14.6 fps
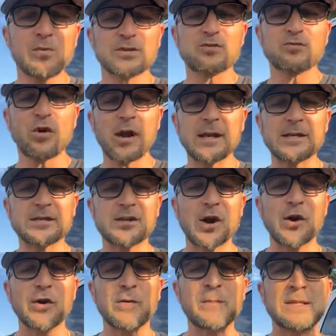I was running
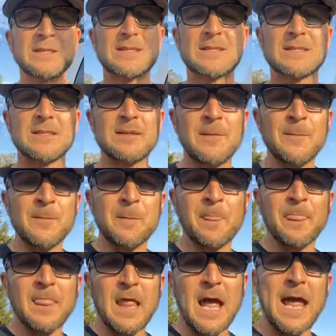tournaments,
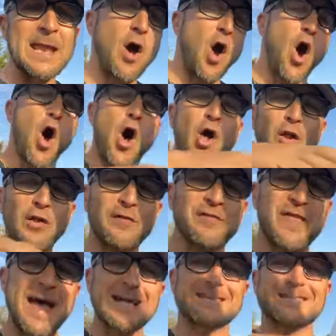and all
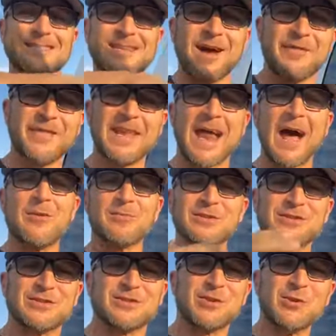of that stuff that I
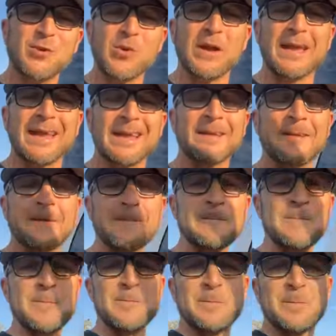was doing